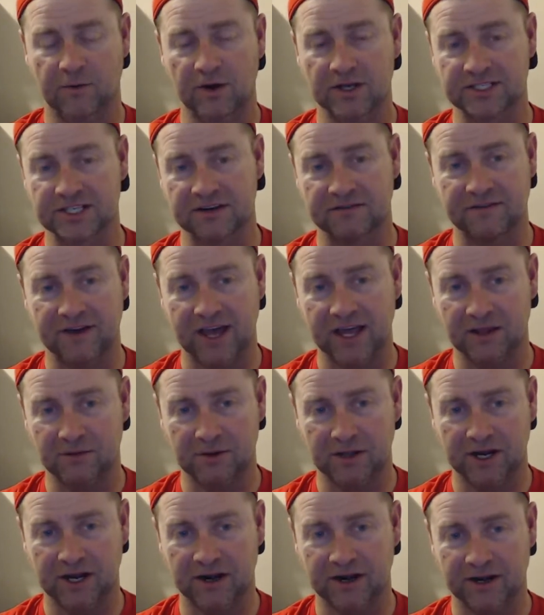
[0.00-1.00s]
wasn't
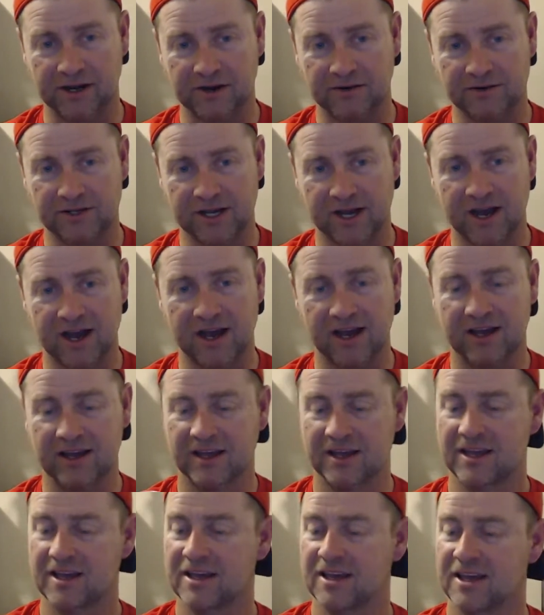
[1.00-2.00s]
available here in Utah,
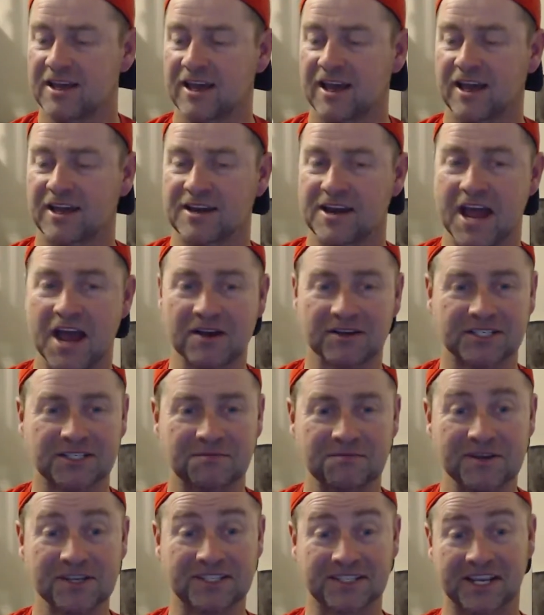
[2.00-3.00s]
and now
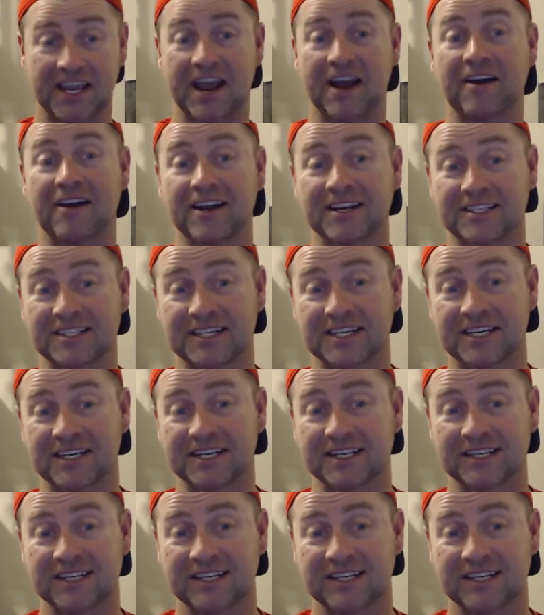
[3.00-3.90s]
Smith's carries it.